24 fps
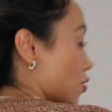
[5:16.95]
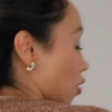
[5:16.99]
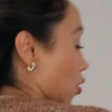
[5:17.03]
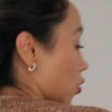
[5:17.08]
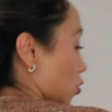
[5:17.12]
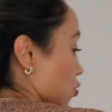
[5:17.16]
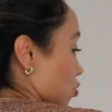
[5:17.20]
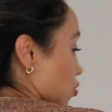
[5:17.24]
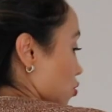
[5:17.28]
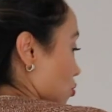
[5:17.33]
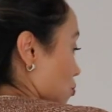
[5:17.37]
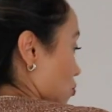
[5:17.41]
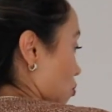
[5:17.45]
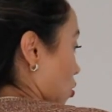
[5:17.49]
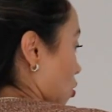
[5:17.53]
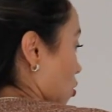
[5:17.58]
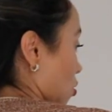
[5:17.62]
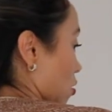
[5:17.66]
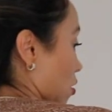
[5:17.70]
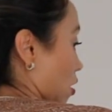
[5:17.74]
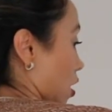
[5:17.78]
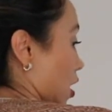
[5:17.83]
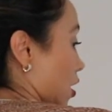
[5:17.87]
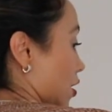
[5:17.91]
Also
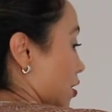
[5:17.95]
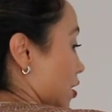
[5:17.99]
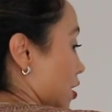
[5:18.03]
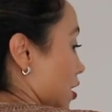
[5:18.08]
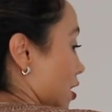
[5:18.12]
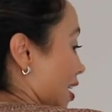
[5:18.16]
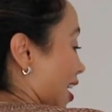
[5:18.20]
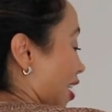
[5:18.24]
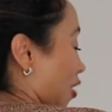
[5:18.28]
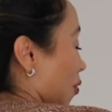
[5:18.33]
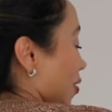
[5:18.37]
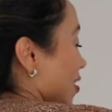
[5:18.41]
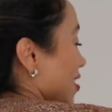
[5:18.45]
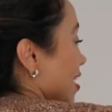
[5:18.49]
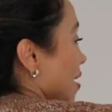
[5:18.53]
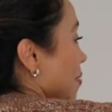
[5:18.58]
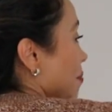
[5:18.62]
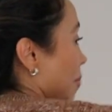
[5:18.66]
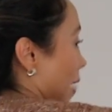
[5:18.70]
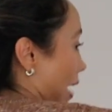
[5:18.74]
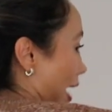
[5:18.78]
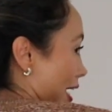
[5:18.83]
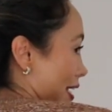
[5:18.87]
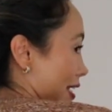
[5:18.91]
more on the, I don't want to say
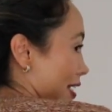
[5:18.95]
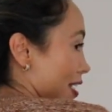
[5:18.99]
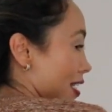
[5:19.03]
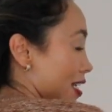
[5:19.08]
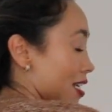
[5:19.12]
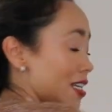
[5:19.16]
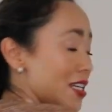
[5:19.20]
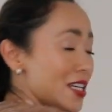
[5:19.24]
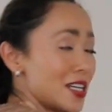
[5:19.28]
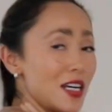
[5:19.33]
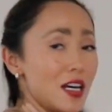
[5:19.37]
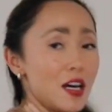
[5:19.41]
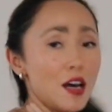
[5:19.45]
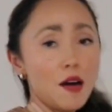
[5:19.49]
baggy,